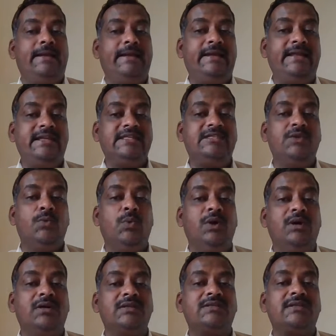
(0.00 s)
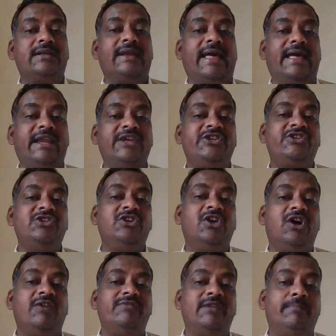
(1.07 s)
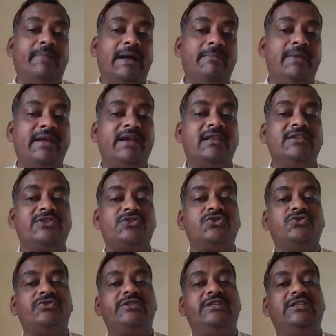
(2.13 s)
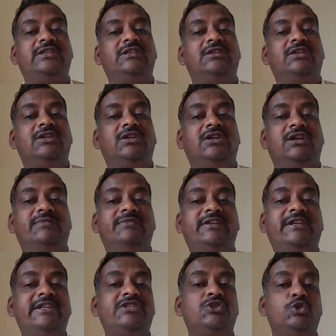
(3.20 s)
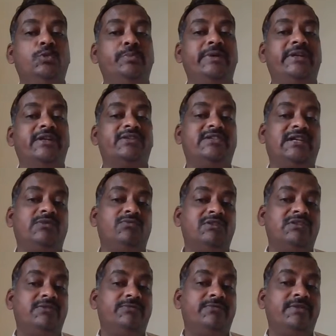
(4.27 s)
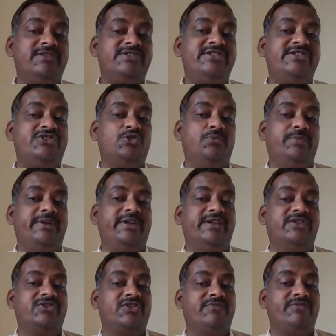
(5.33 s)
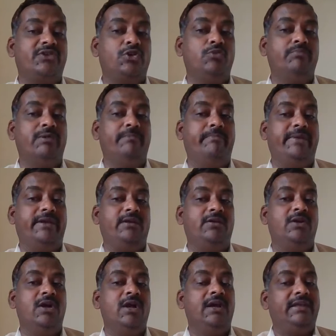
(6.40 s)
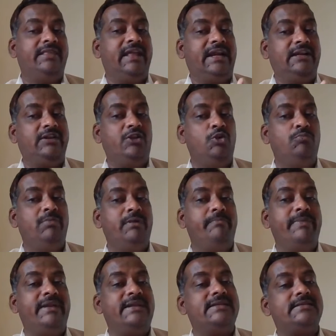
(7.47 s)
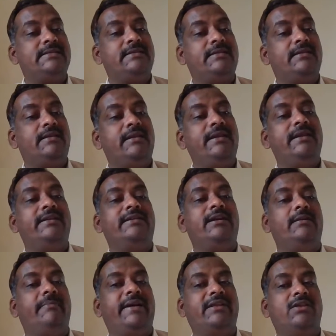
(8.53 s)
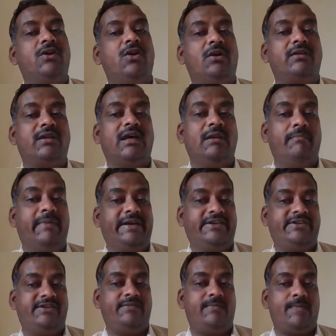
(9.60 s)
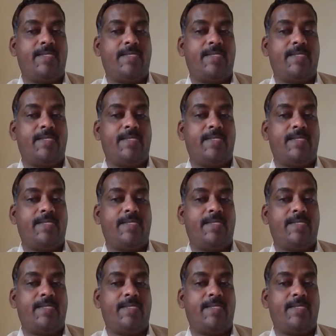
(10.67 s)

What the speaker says: It is the verse narration of the biblical story of the disobedience. That was the first disobedience of the human being. That human being is created by the God Almighty.